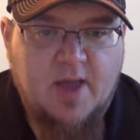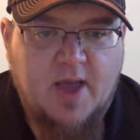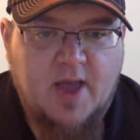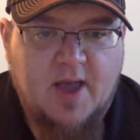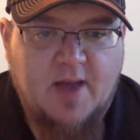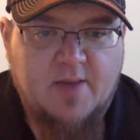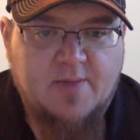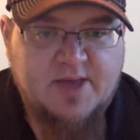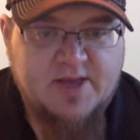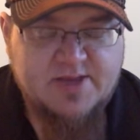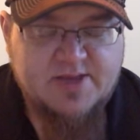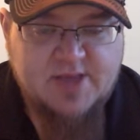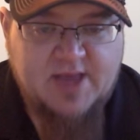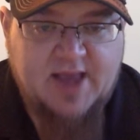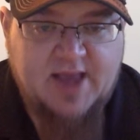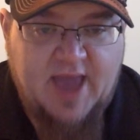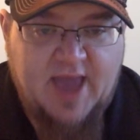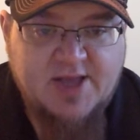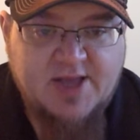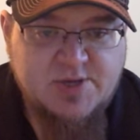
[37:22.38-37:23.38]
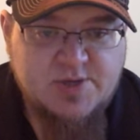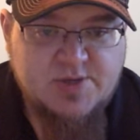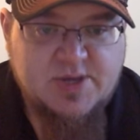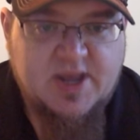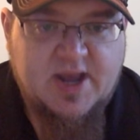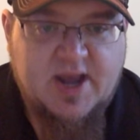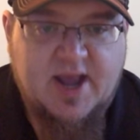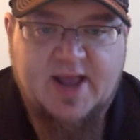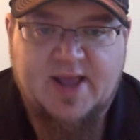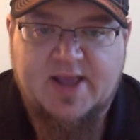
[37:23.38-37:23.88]
because, like, as you
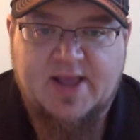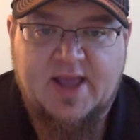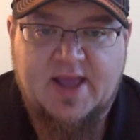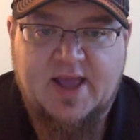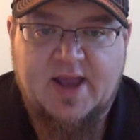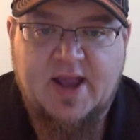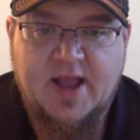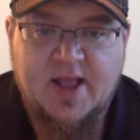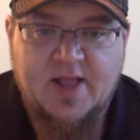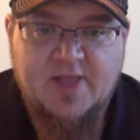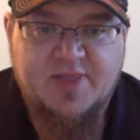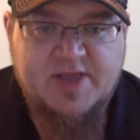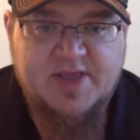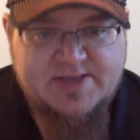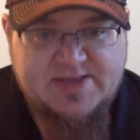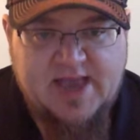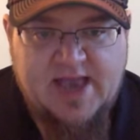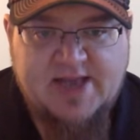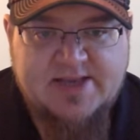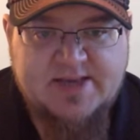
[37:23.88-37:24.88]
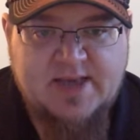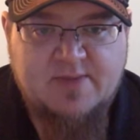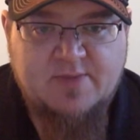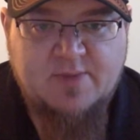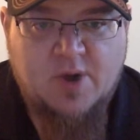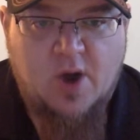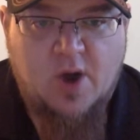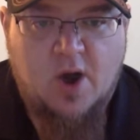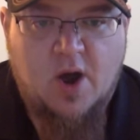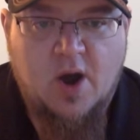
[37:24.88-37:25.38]
said, I can get the exact same
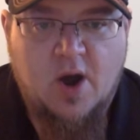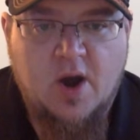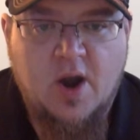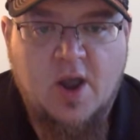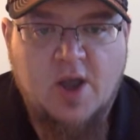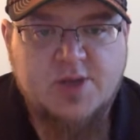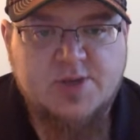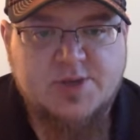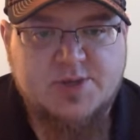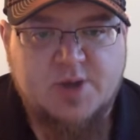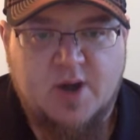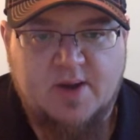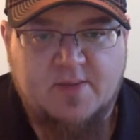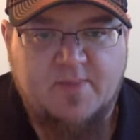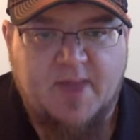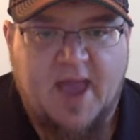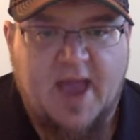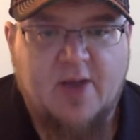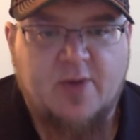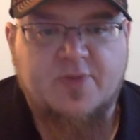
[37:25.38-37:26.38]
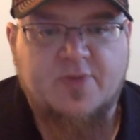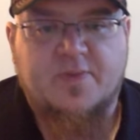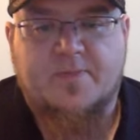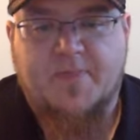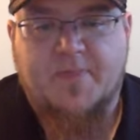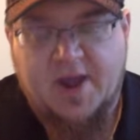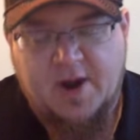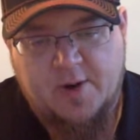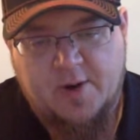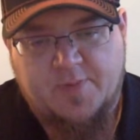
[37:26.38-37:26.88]
car starting back with a
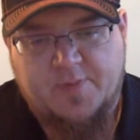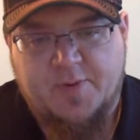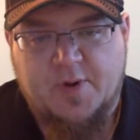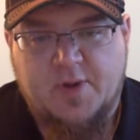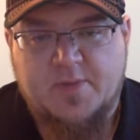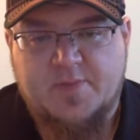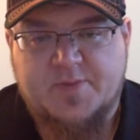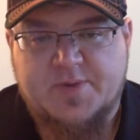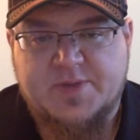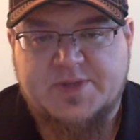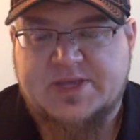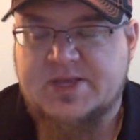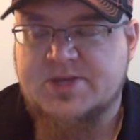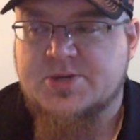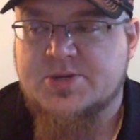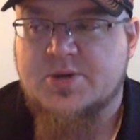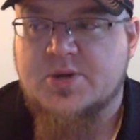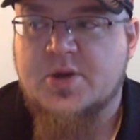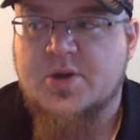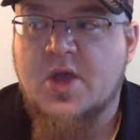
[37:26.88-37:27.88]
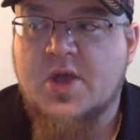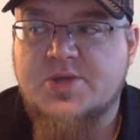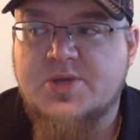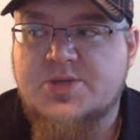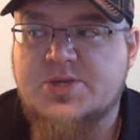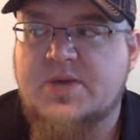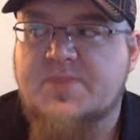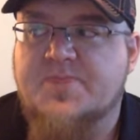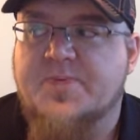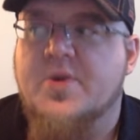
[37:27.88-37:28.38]
better potential,
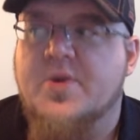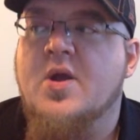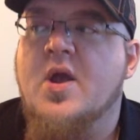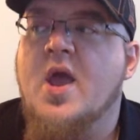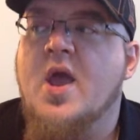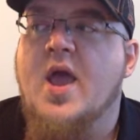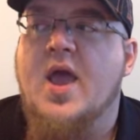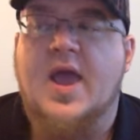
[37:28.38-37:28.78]
cheaper.